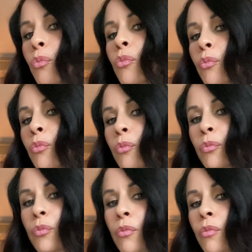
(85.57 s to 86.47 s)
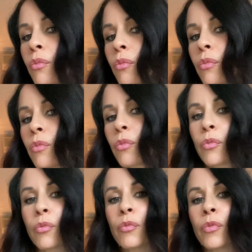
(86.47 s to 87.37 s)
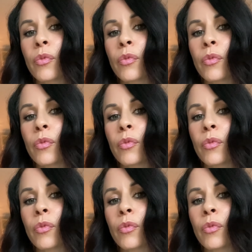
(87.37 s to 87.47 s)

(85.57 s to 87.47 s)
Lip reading: Nothing is said.